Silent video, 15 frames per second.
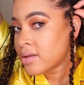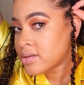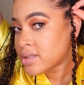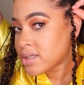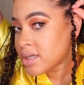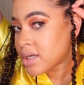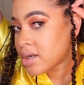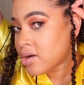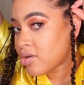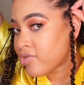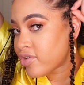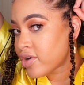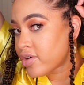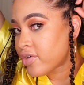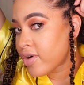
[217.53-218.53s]
took it
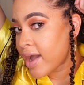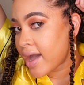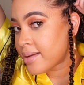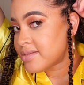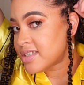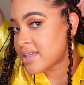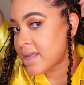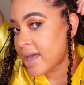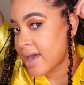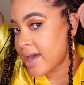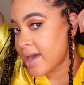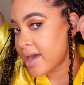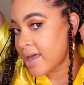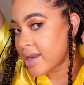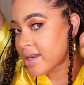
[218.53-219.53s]
over, grabbed it,
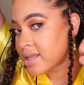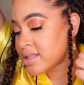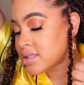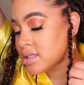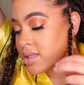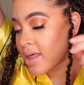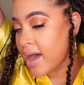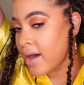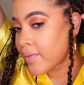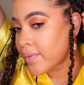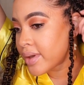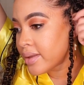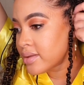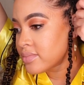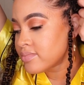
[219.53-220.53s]
added it to that
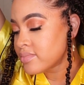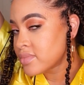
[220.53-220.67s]
one.